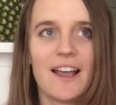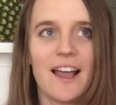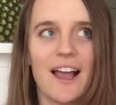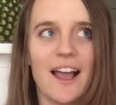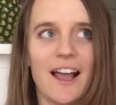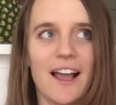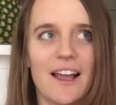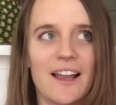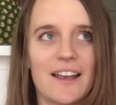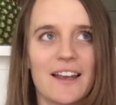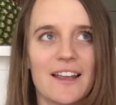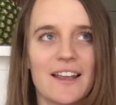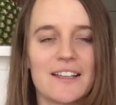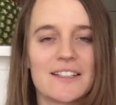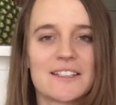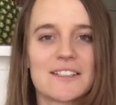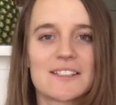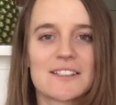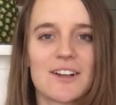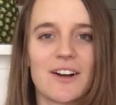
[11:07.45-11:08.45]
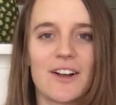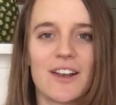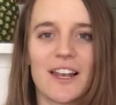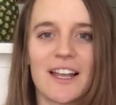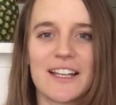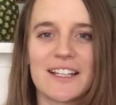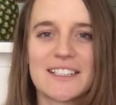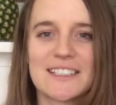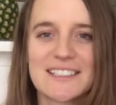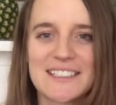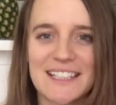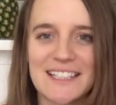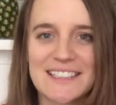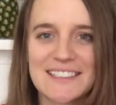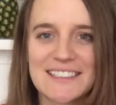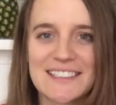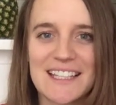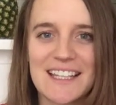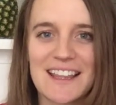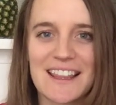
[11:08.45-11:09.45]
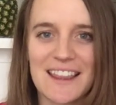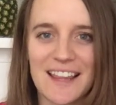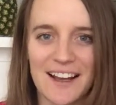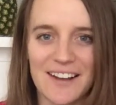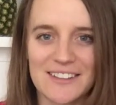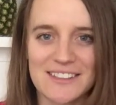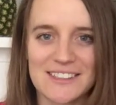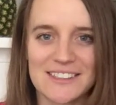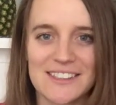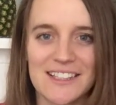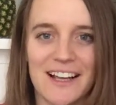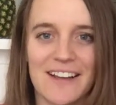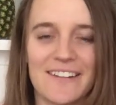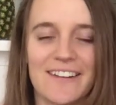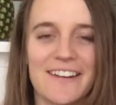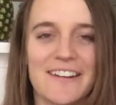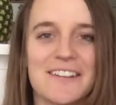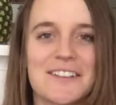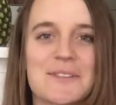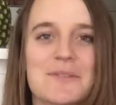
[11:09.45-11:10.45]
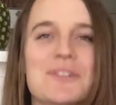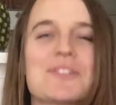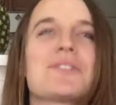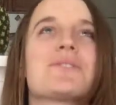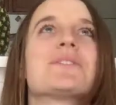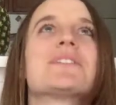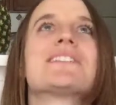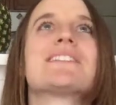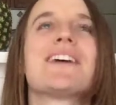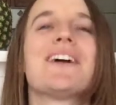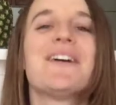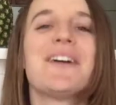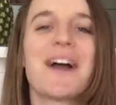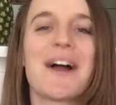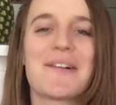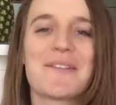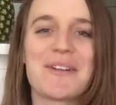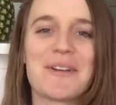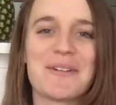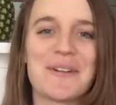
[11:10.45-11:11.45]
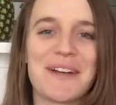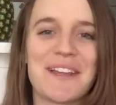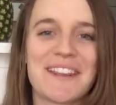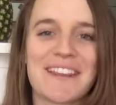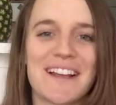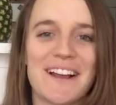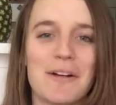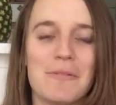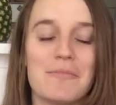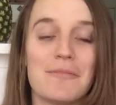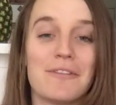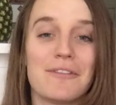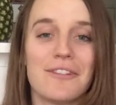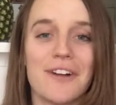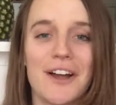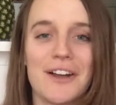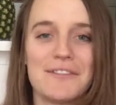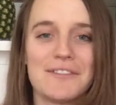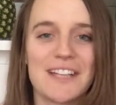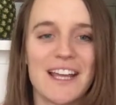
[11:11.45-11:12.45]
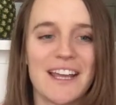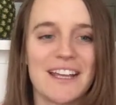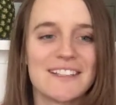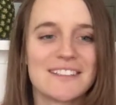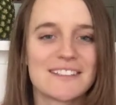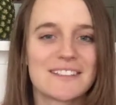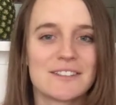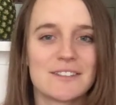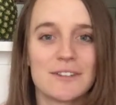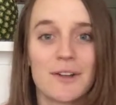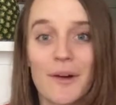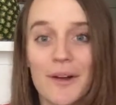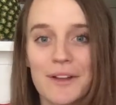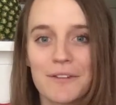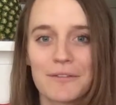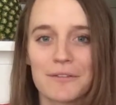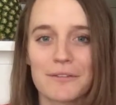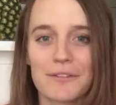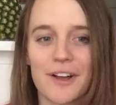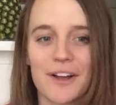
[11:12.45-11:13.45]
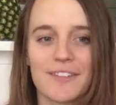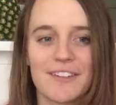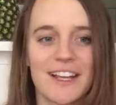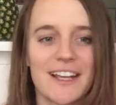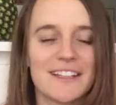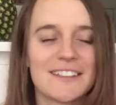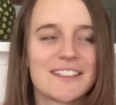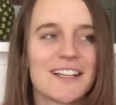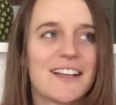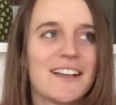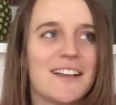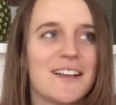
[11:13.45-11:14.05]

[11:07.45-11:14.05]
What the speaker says: And it's got like 16,000 downloads, which I was so happy with for 5 days, not even 5 days.